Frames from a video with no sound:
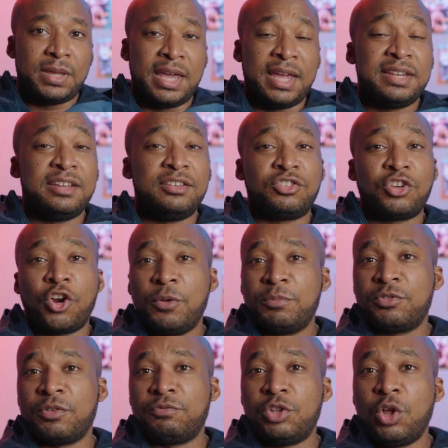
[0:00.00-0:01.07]
And in terms
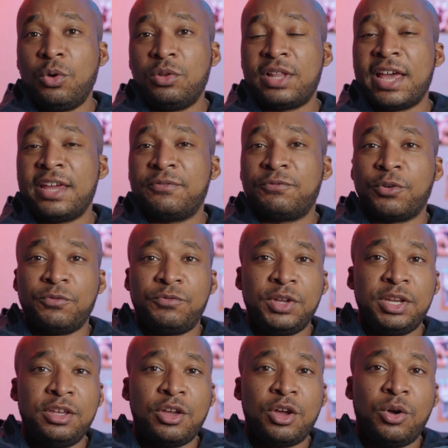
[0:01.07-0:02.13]
of low light for
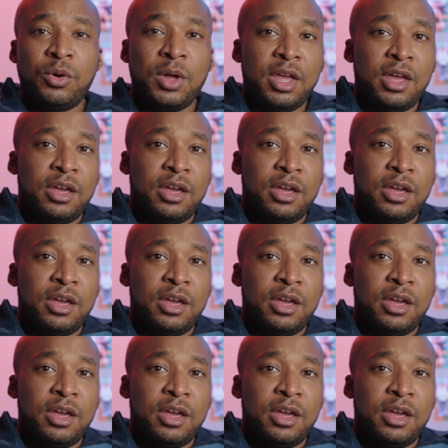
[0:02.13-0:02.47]
video,